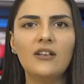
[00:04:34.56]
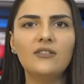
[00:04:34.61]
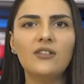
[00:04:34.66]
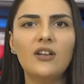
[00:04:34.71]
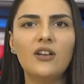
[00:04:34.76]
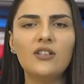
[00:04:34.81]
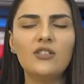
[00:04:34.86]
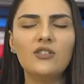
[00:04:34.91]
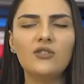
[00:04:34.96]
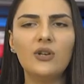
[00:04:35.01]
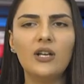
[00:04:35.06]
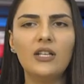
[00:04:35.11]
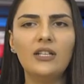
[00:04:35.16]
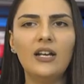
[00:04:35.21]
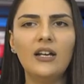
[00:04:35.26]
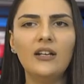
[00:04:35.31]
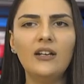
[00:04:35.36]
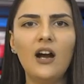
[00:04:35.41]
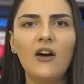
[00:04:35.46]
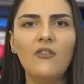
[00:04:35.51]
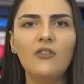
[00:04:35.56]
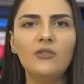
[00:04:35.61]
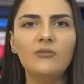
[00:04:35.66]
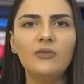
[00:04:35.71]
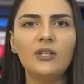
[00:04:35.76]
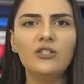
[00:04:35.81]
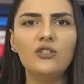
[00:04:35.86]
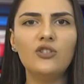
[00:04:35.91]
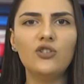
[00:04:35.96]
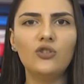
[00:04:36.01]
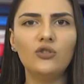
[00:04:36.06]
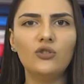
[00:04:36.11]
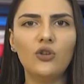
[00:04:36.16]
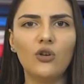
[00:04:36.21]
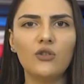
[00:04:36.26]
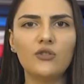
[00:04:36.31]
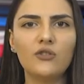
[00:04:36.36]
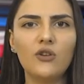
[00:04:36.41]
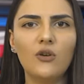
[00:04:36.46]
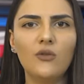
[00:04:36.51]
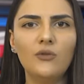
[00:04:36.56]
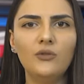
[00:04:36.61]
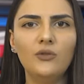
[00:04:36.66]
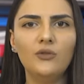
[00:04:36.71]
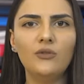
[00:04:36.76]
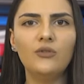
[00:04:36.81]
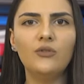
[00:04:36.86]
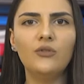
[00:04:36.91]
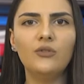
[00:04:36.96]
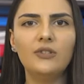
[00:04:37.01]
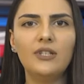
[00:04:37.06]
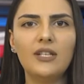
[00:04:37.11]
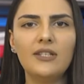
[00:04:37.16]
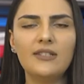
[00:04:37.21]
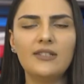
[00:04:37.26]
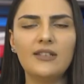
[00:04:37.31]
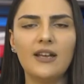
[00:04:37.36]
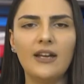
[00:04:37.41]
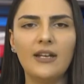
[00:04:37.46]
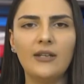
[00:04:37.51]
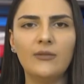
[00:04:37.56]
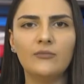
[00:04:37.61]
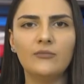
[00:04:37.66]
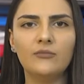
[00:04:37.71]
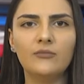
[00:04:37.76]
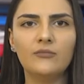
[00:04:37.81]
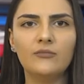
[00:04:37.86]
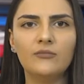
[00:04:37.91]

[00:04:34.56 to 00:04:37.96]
The Australian government should also do the same.